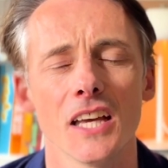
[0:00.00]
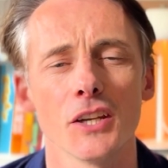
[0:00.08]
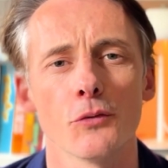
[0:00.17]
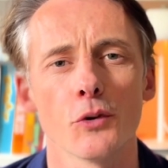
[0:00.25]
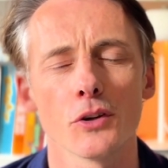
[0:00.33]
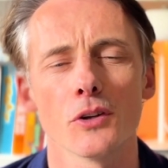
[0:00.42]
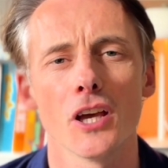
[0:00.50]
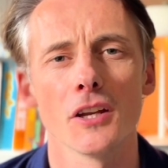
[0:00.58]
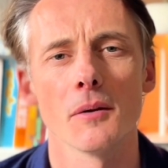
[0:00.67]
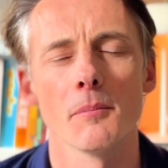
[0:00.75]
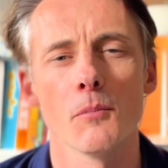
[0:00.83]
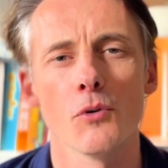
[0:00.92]
And if you want to
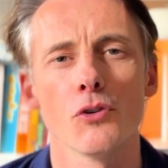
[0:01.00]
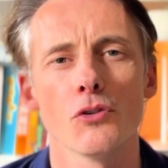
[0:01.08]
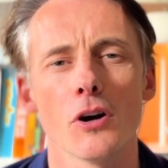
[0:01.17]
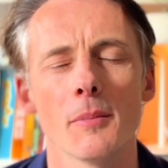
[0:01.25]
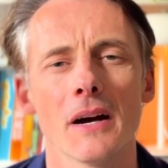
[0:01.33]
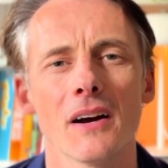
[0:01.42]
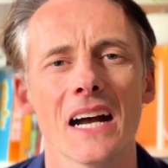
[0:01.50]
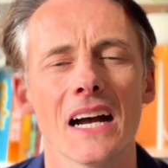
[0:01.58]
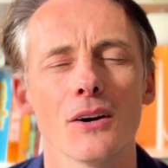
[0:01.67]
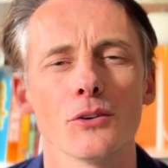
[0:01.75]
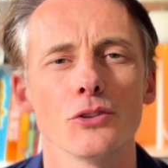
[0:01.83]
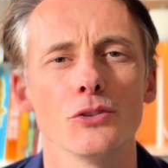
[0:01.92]
learn more about
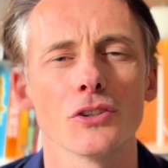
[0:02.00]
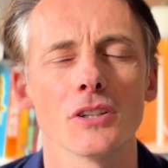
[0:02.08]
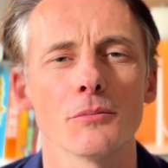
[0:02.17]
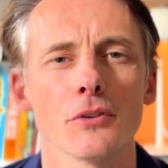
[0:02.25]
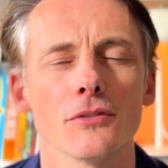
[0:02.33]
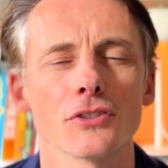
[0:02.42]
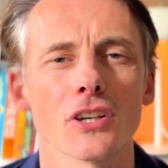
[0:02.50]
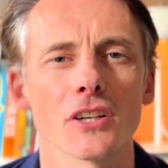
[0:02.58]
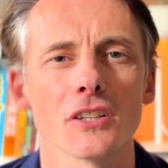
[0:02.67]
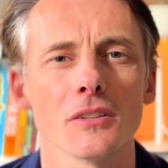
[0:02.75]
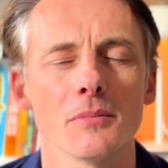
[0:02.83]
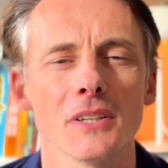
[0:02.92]
how you can improve your
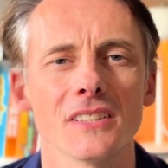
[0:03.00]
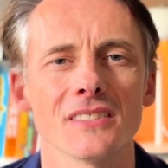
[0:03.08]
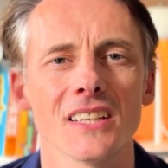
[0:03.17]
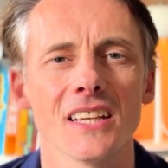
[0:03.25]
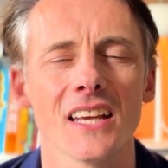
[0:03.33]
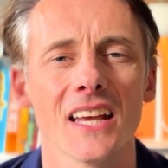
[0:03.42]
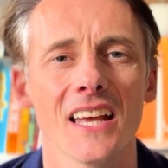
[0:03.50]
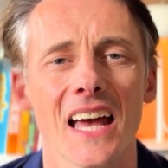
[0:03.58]
cycling ability